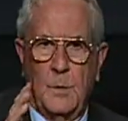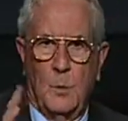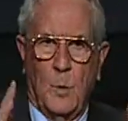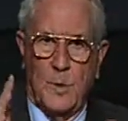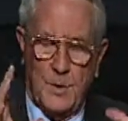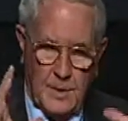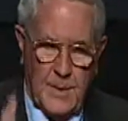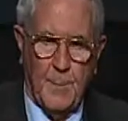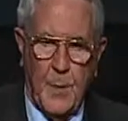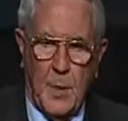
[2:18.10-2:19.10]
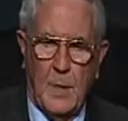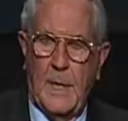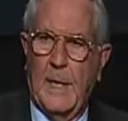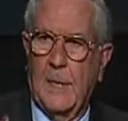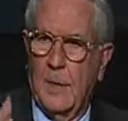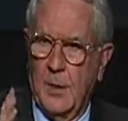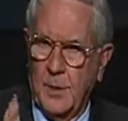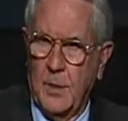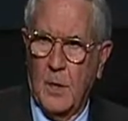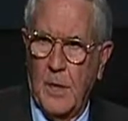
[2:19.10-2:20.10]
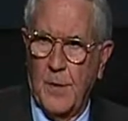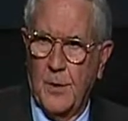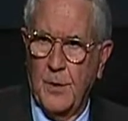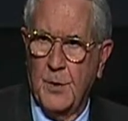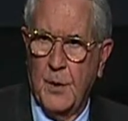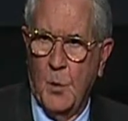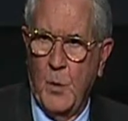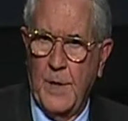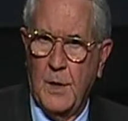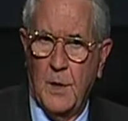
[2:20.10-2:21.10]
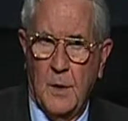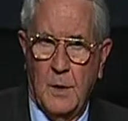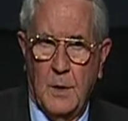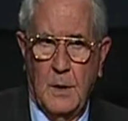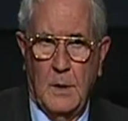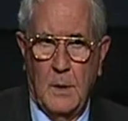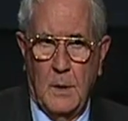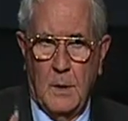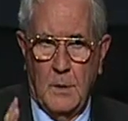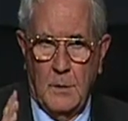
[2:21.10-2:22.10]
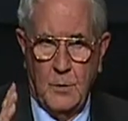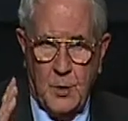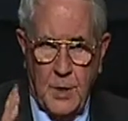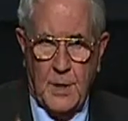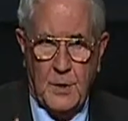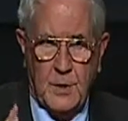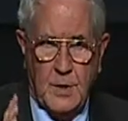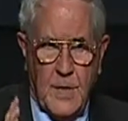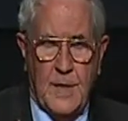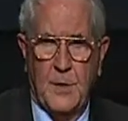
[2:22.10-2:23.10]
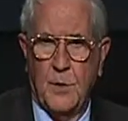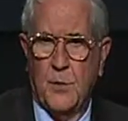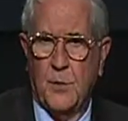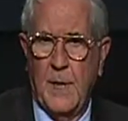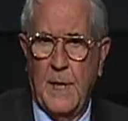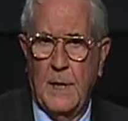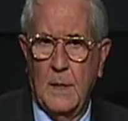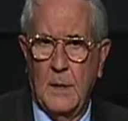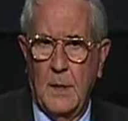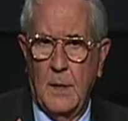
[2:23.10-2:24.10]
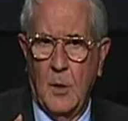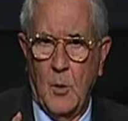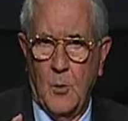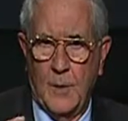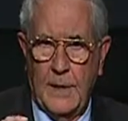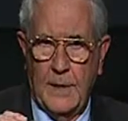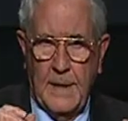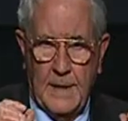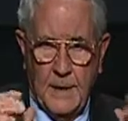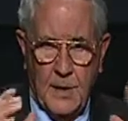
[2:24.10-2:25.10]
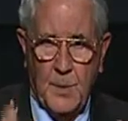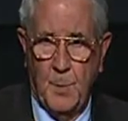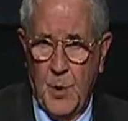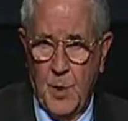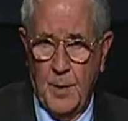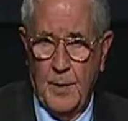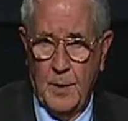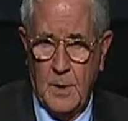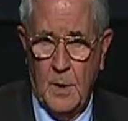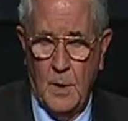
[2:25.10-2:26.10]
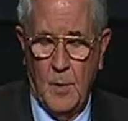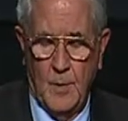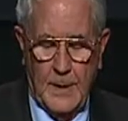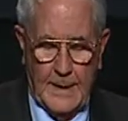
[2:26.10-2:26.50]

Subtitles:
was simple and uncluttered so we could just concentrate on getting this bird home.